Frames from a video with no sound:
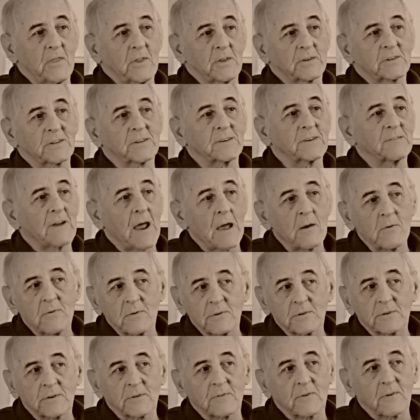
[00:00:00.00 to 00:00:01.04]
the
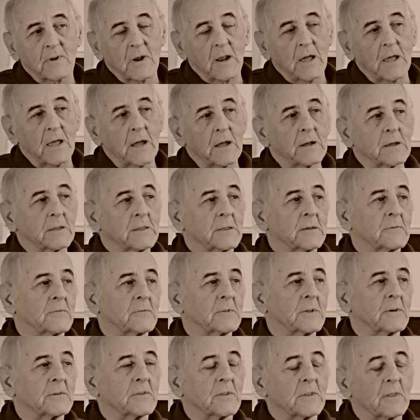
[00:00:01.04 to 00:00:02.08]
surrounds of Clayhanger,
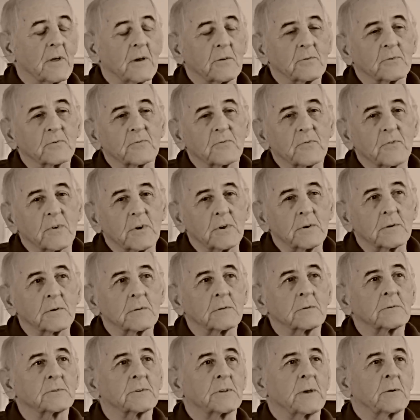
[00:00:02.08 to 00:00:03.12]
those
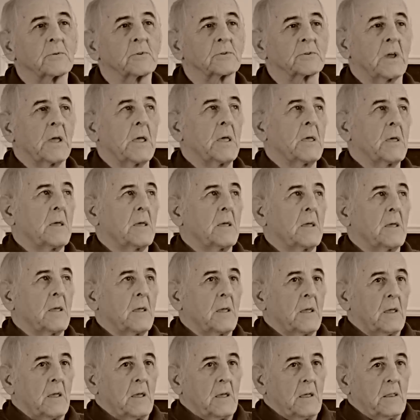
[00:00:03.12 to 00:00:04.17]
fields,
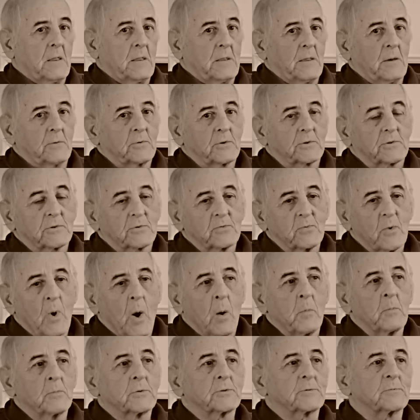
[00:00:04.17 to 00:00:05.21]
there was
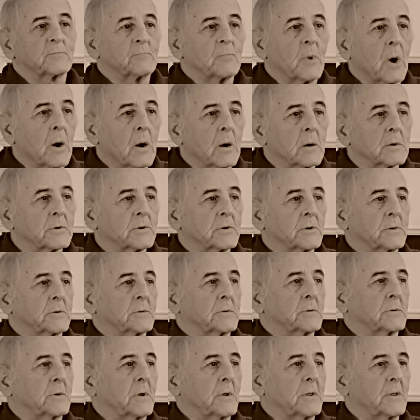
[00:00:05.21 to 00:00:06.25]
swamps,
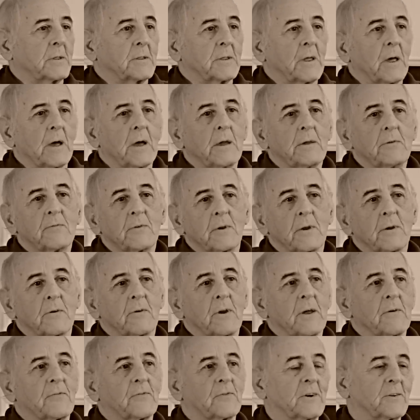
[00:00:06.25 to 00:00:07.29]
marshes, even a
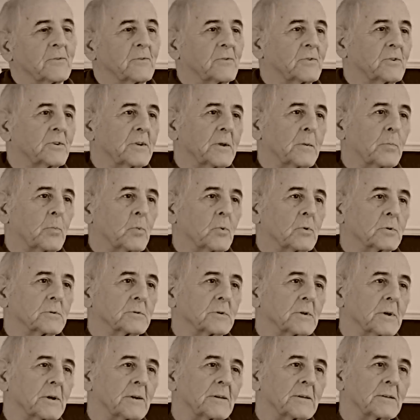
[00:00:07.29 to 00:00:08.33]
refuse tip was,
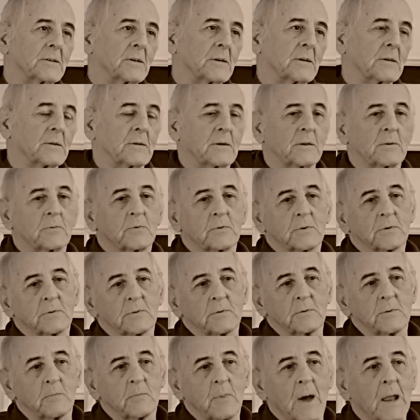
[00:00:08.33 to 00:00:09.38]
it was
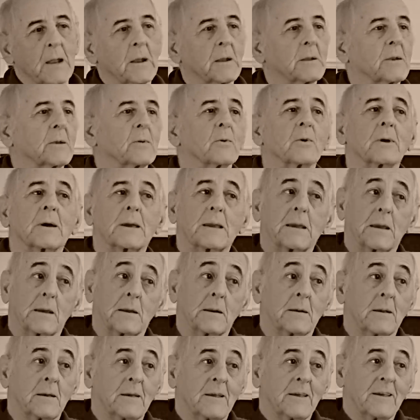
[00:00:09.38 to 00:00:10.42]
Manitou
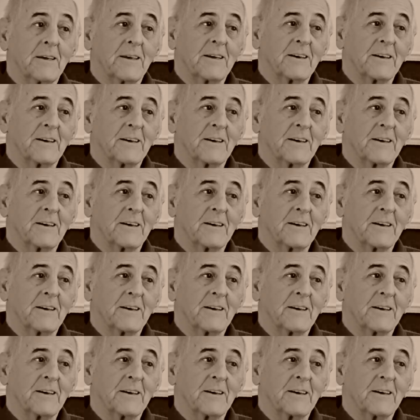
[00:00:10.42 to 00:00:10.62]
Kid,